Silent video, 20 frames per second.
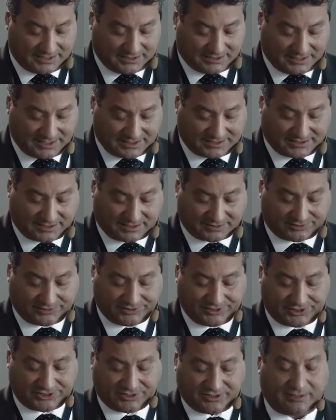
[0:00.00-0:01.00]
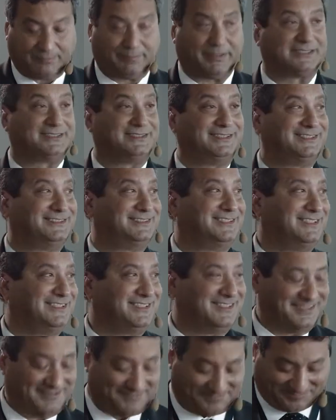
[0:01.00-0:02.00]
taste our traditional pastizzi,
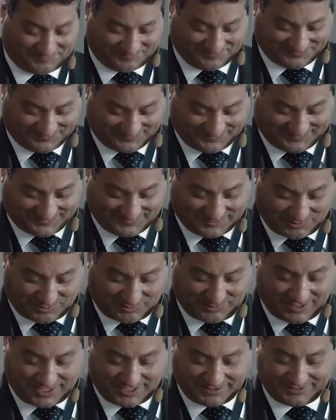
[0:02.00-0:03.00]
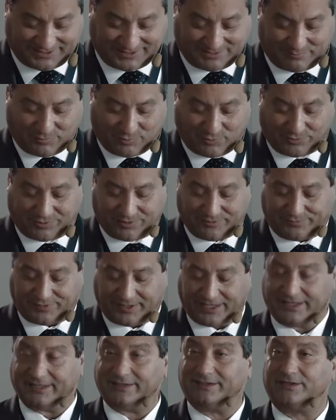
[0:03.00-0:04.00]
or rather a more
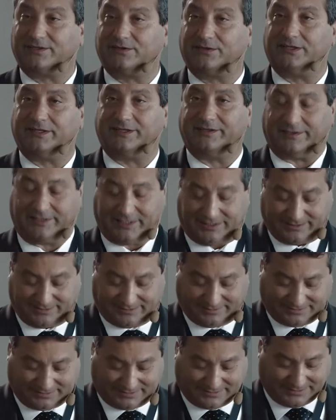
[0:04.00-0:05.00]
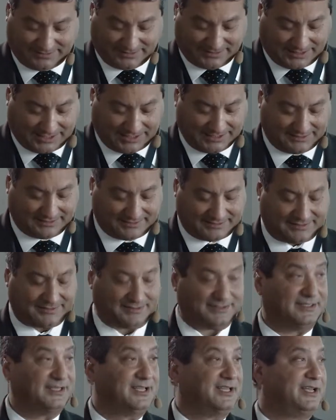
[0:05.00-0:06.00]
refined culinary
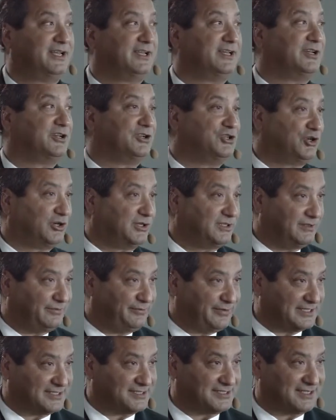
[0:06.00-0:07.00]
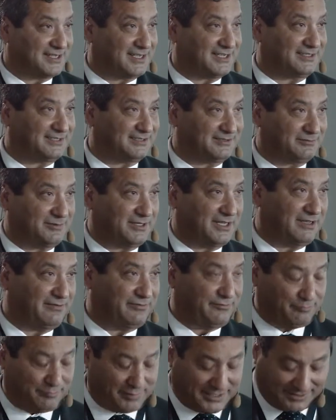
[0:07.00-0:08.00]
delights, join the festa. We
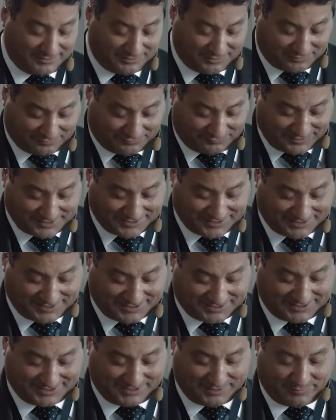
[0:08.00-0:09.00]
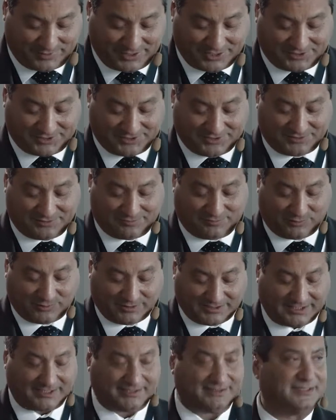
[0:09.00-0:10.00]
have plenty of festa celebrations in
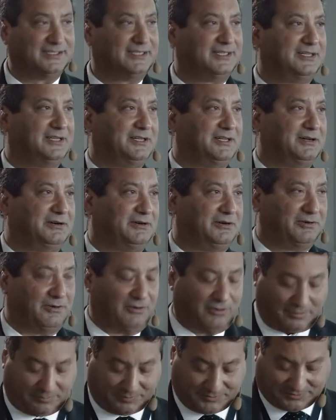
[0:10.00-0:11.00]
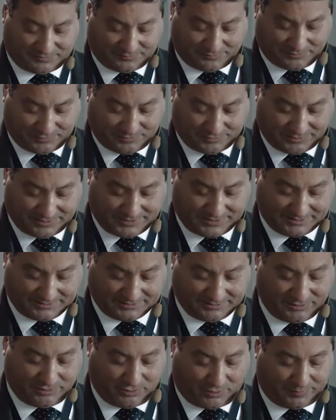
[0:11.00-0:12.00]
Malta, or opt for
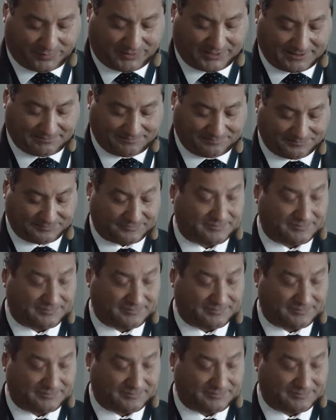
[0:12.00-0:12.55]
the opera.